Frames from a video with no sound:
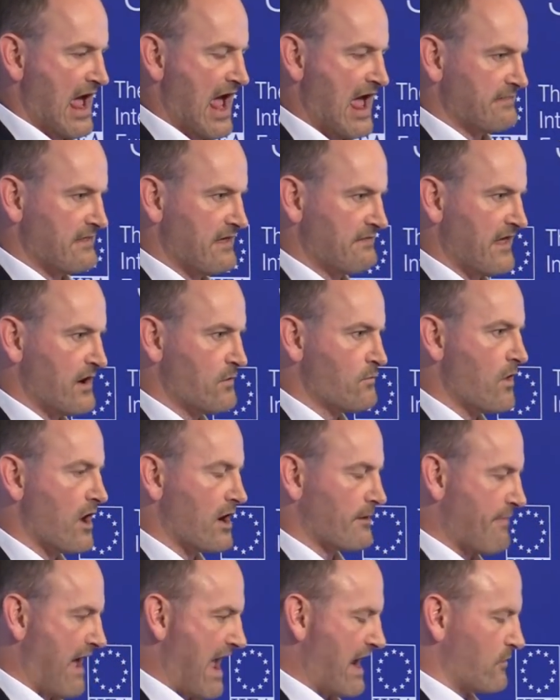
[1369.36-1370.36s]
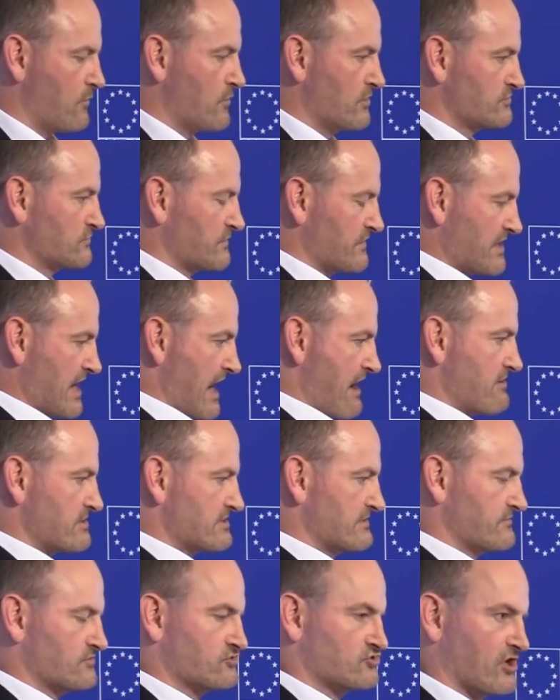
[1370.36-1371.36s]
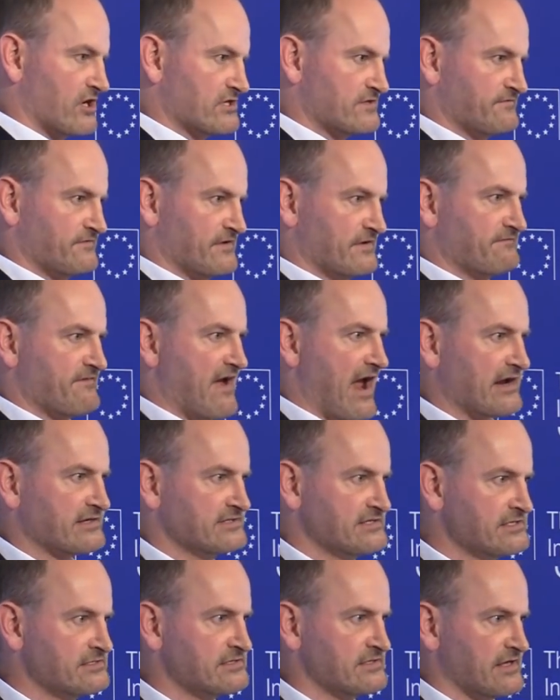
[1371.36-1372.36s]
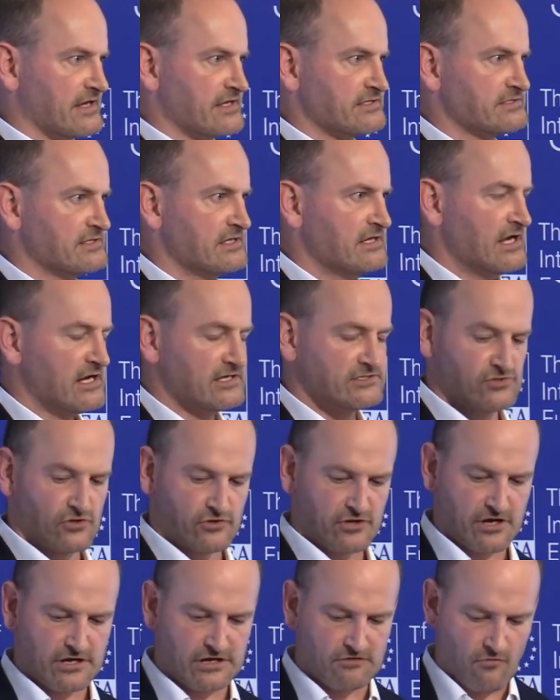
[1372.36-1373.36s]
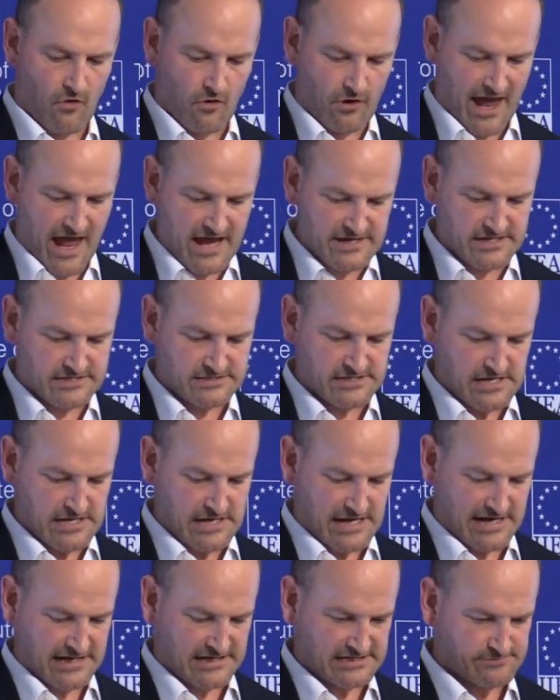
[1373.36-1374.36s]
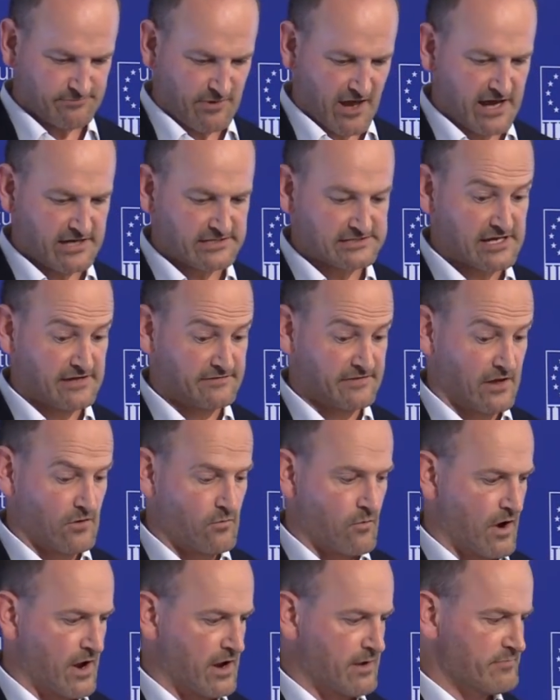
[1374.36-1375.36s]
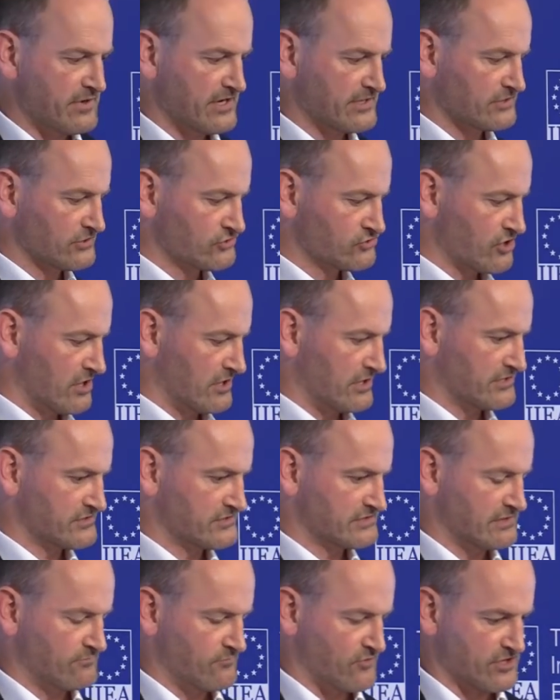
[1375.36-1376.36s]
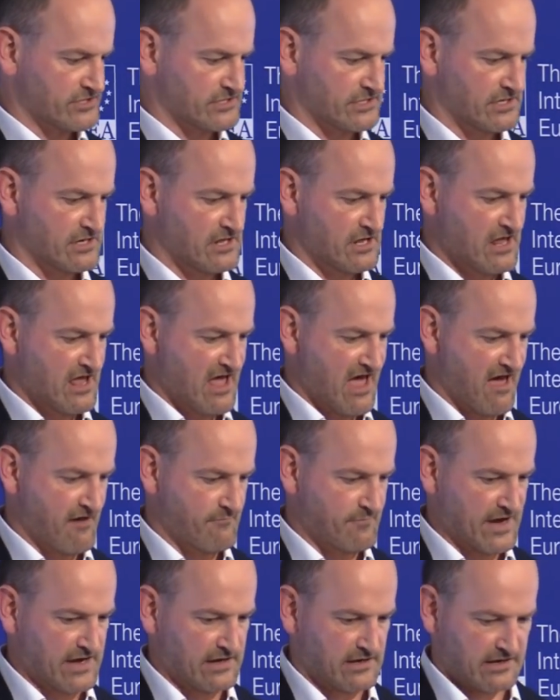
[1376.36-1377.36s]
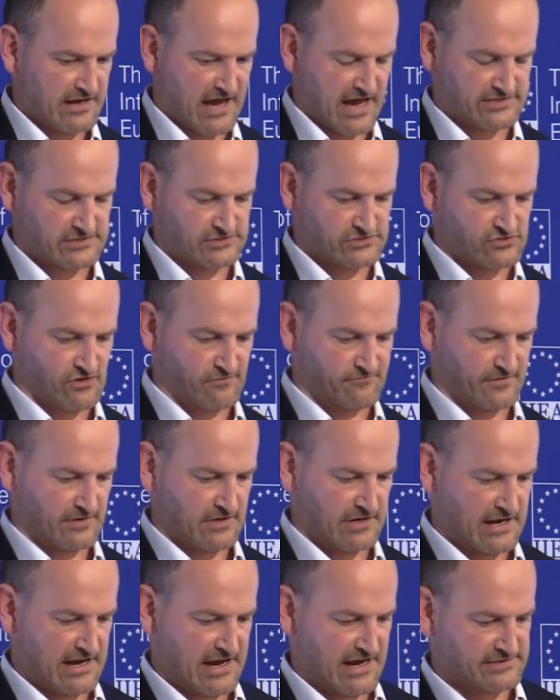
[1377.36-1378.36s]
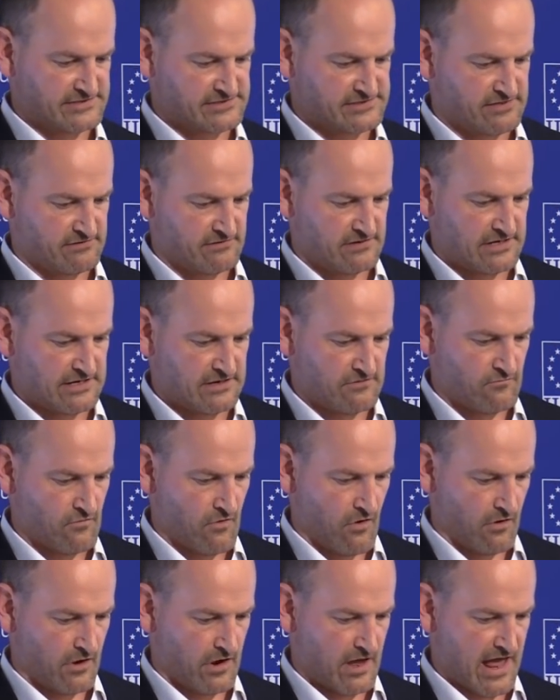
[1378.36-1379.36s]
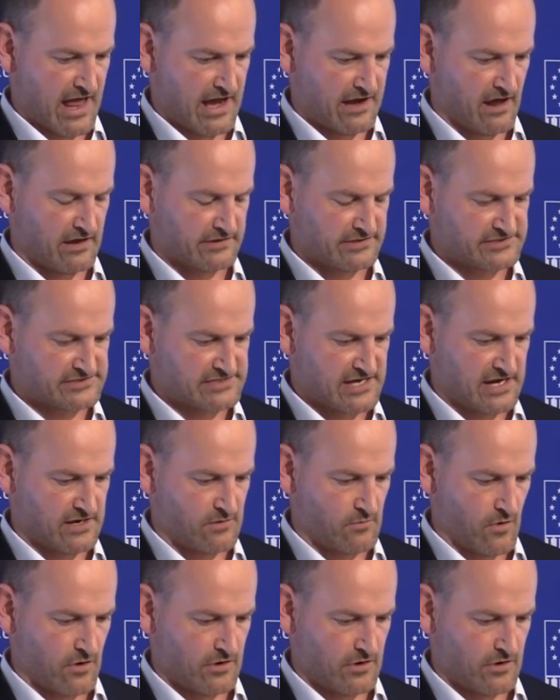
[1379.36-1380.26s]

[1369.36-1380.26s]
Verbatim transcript: and they then work backwards with a narrative and try to fit facts into this. It's not only wrong-headed, it explains, I think, why political journalists in Britain have been catastrophically and serially wrong at understanding